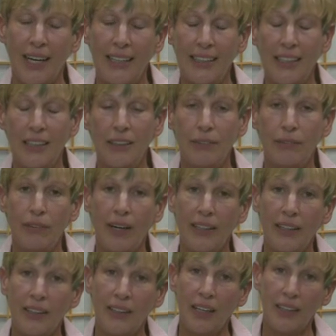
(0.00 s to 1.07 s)
identify
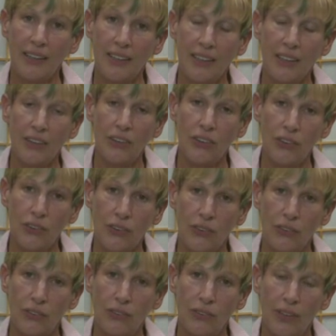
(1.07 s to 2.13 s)
the thoughts that are
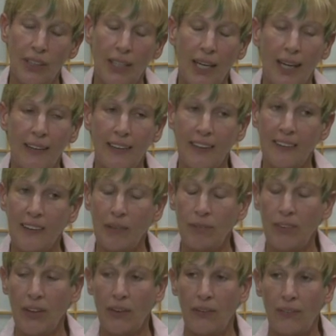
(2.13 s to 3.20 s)
true, and let them
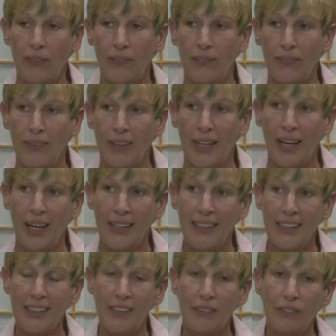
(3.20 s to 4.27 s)
go.
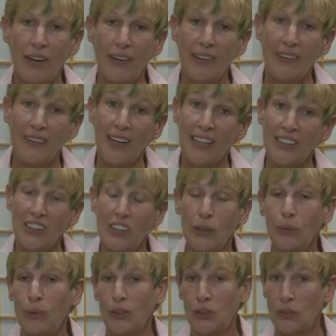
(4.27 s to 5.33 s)
Identify the thoughts that
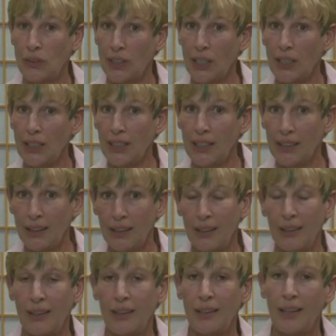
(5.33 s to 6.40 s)
we're creating
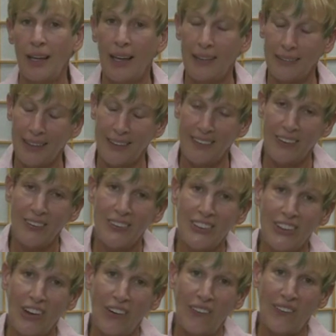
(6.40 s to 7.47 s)
and let those
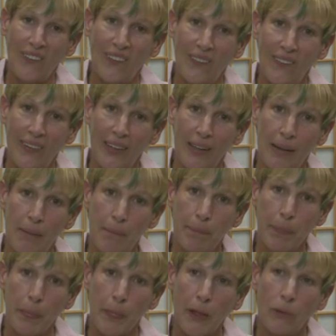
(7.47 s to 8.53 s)
go.
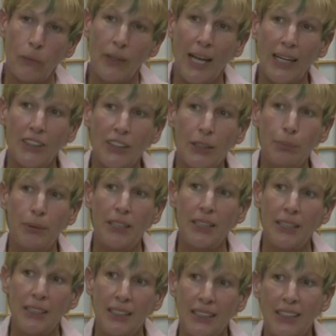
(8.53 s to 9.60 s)
We actually
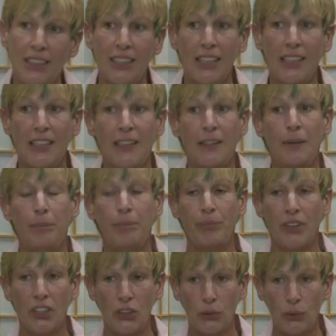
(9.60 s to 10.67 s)
begin to see
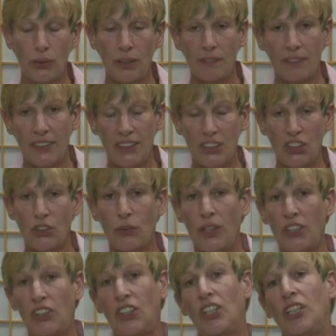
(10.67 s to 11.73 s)
the truth of a
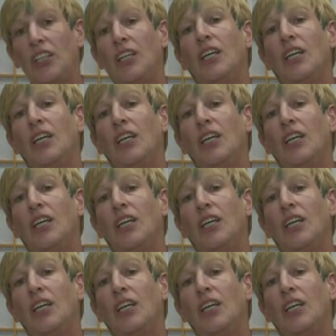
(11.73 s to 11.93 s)
situation